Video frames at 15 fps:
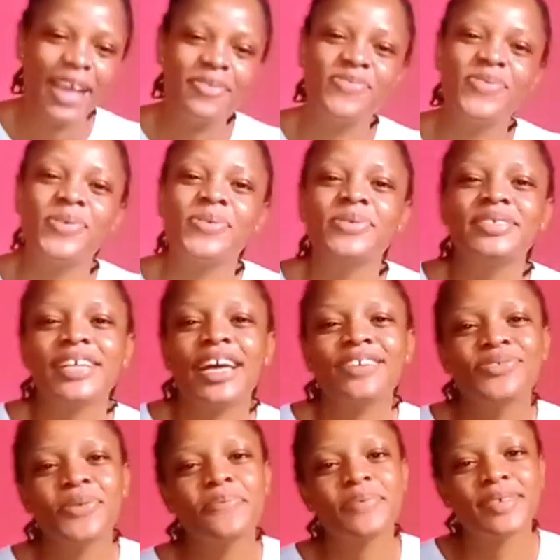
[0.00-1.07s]
before we
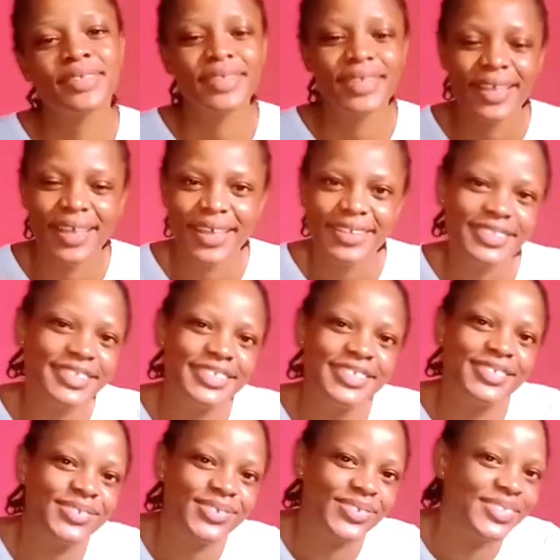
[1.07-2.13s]
start dropping
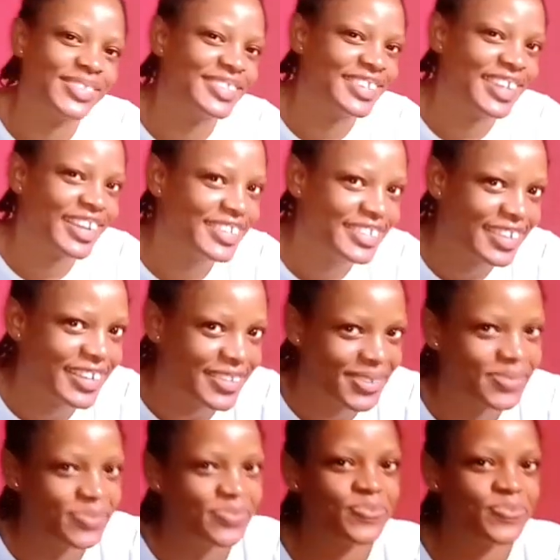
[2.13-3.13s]
things on that channel.